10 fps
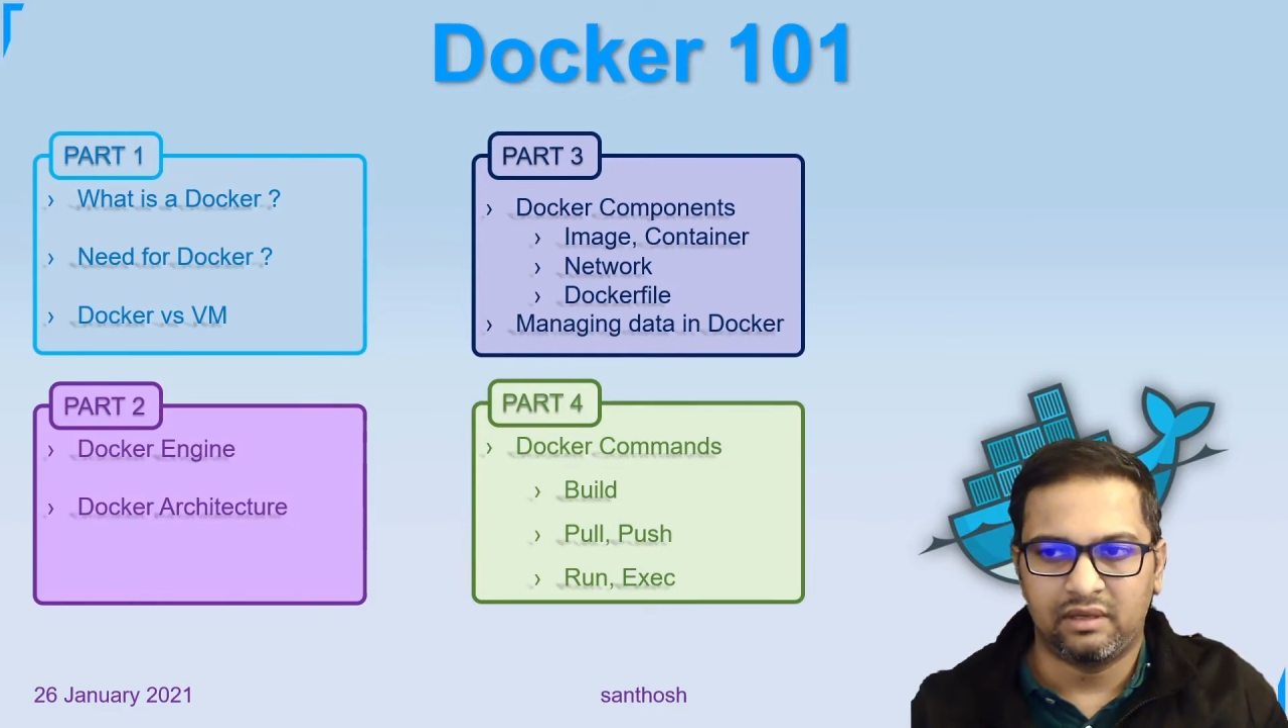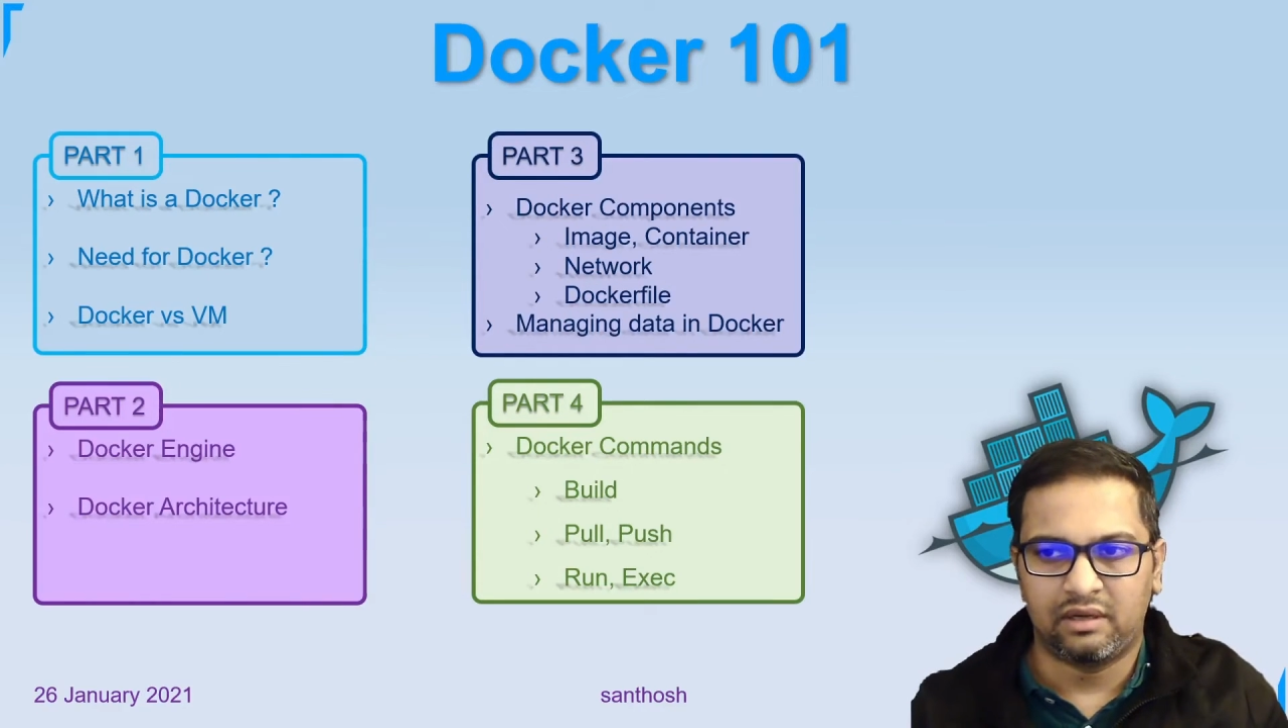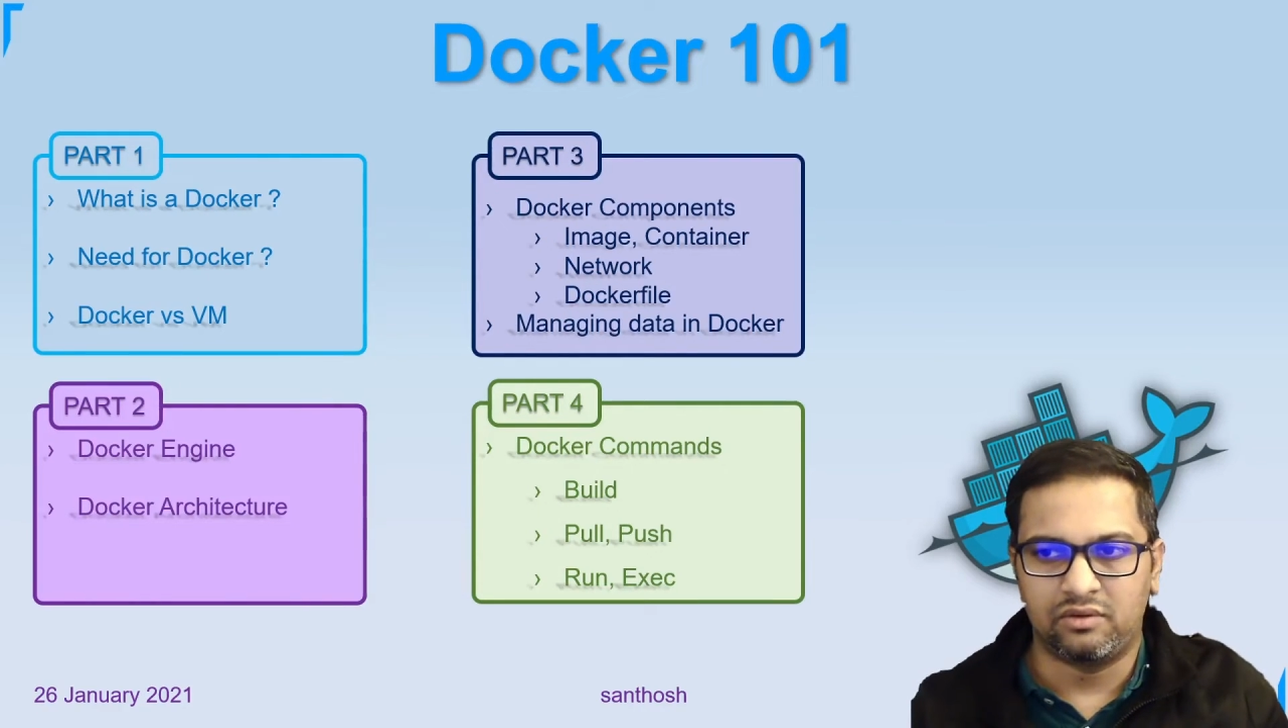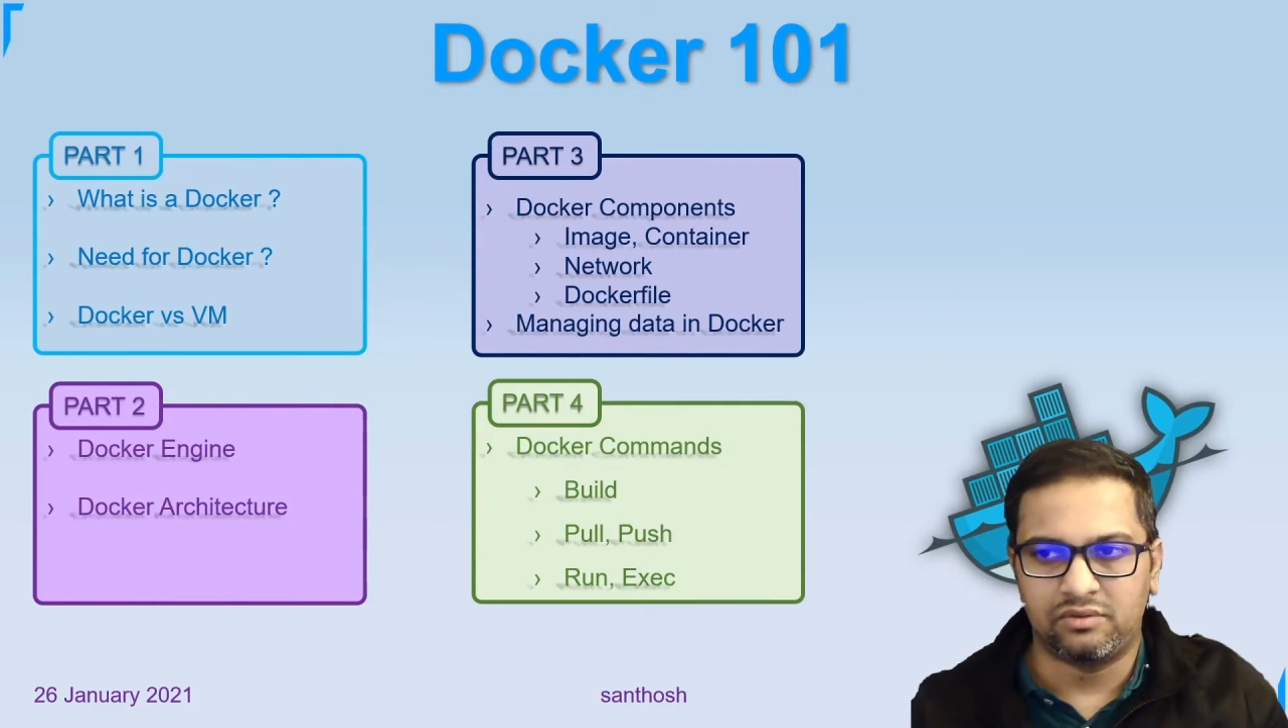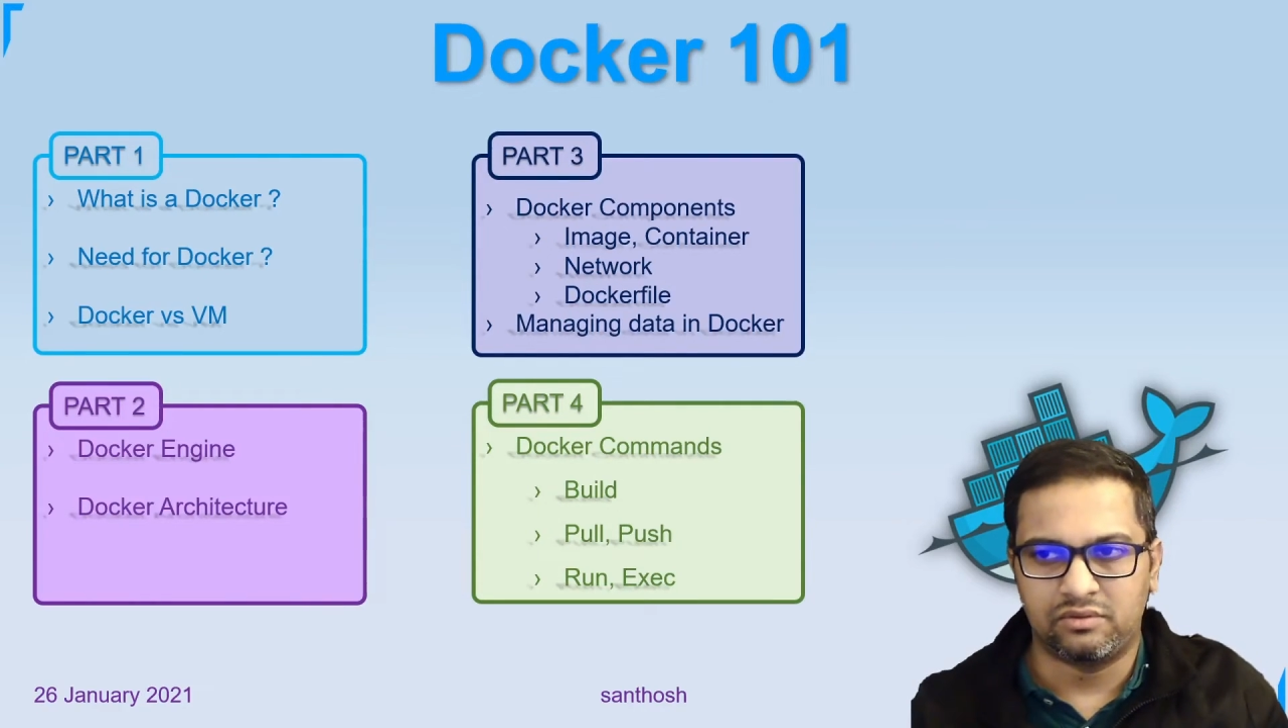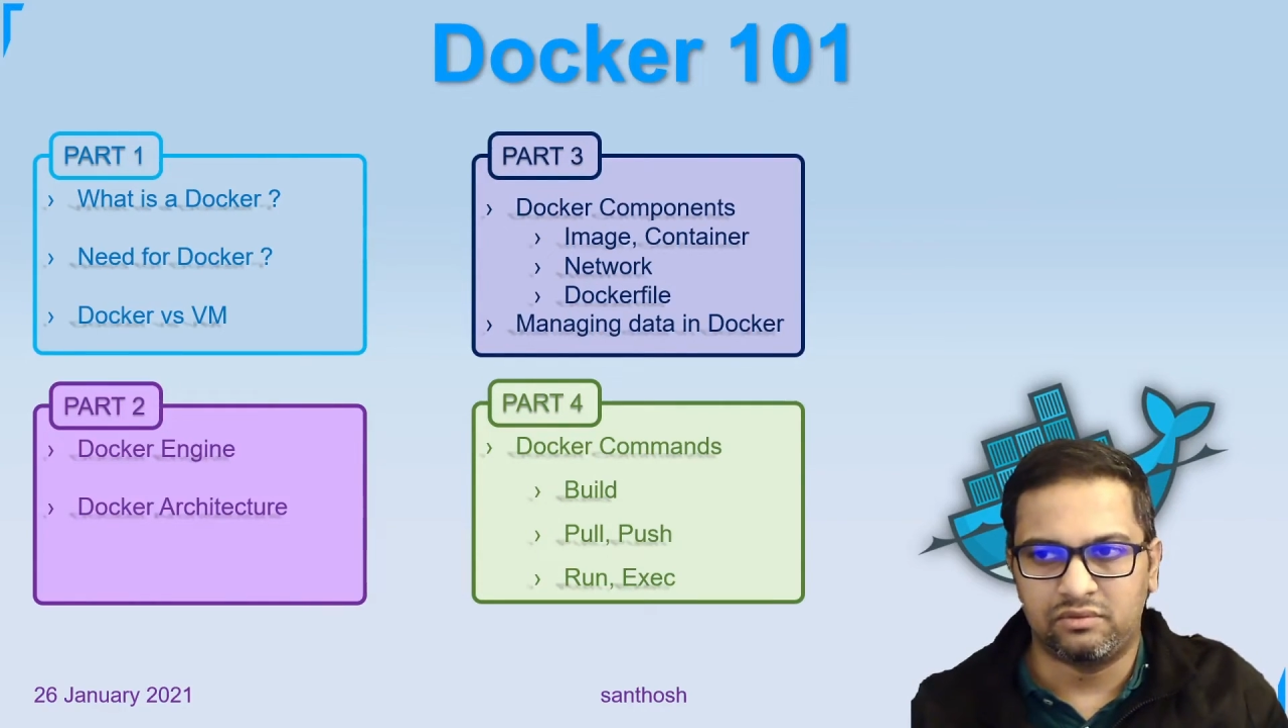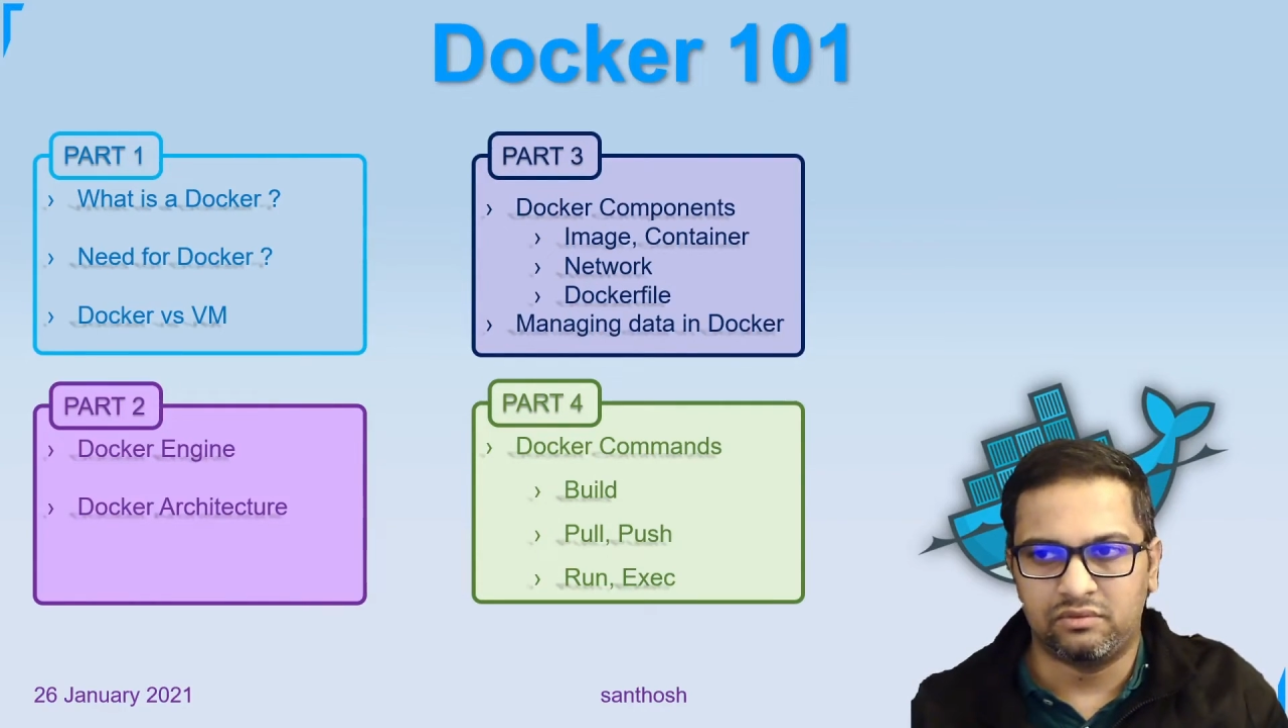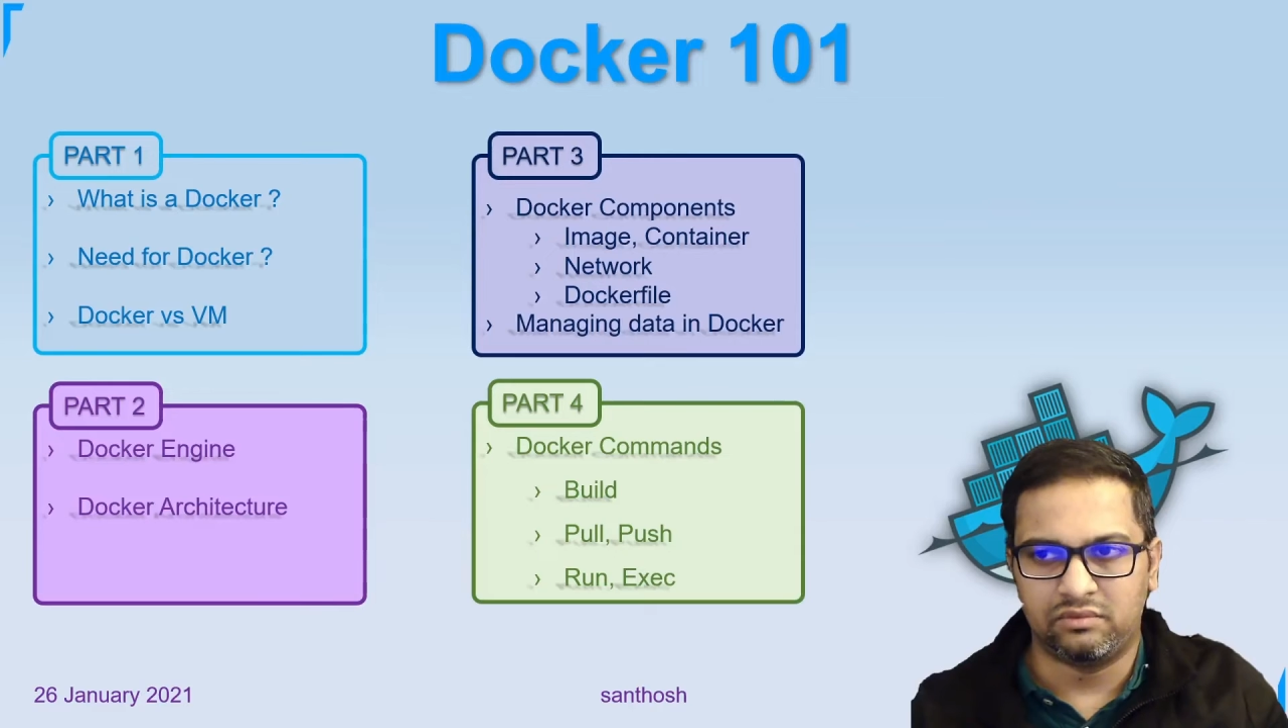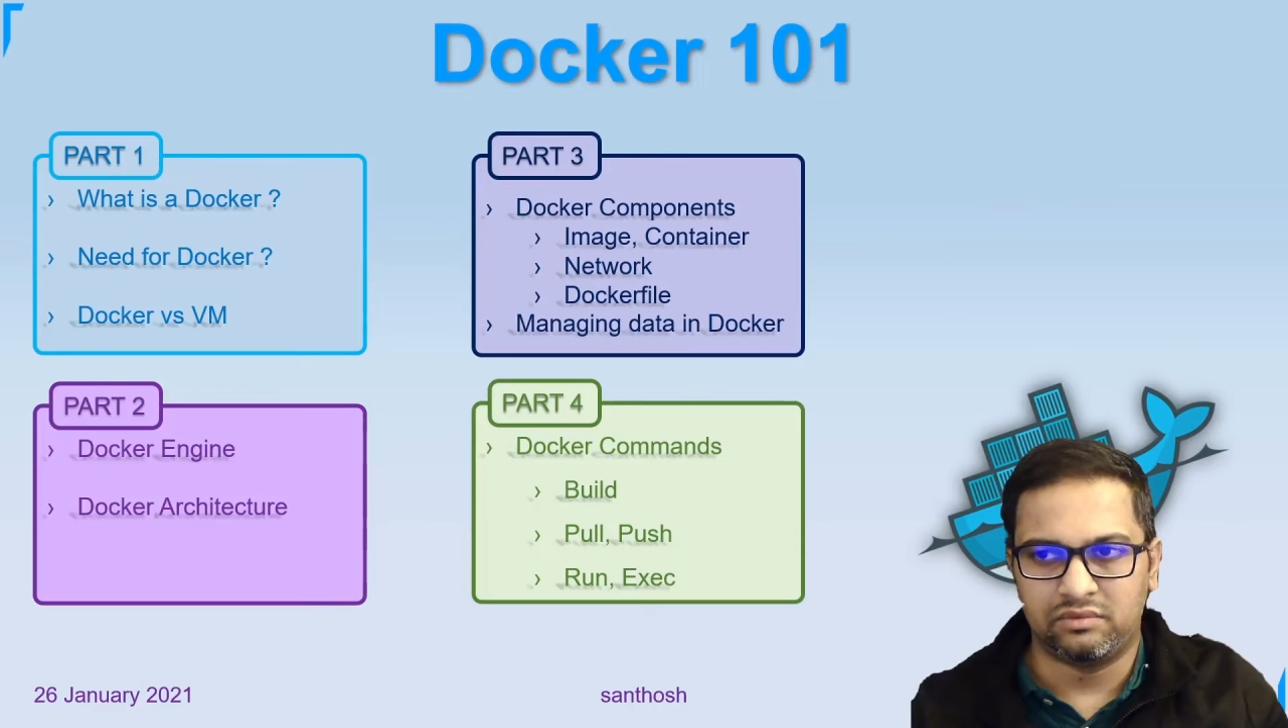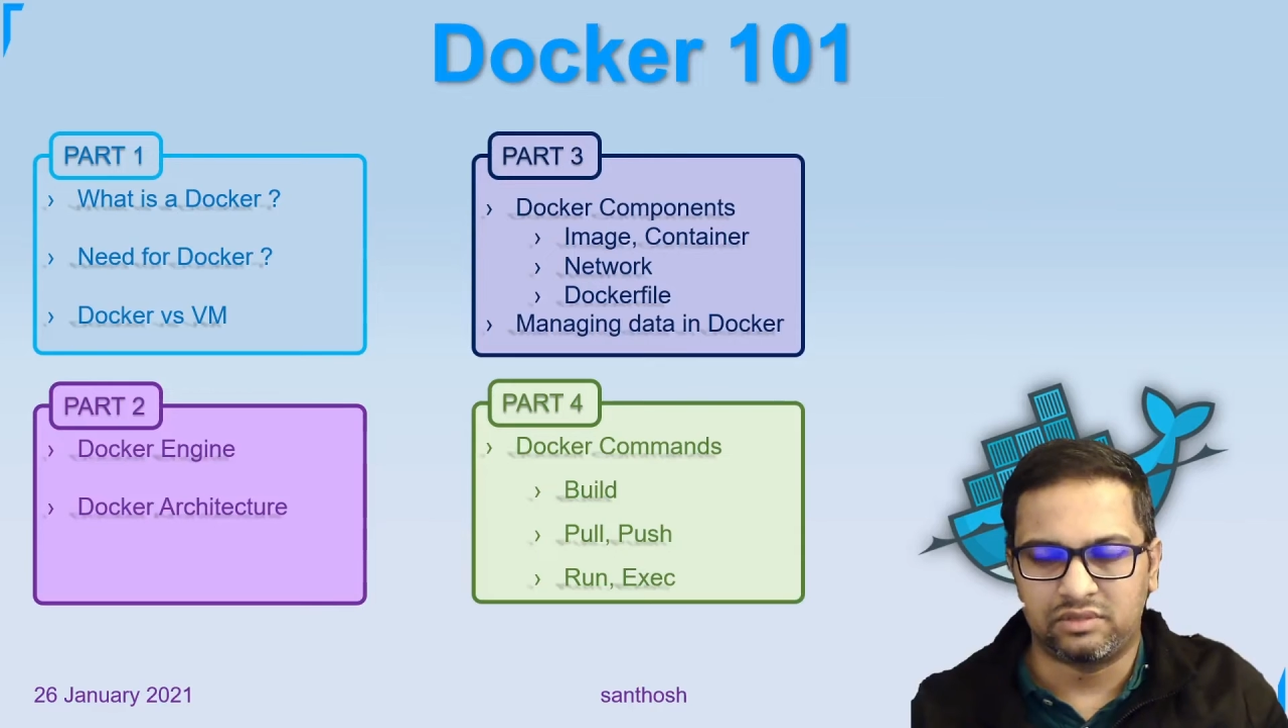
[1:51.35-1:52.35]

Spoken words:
how to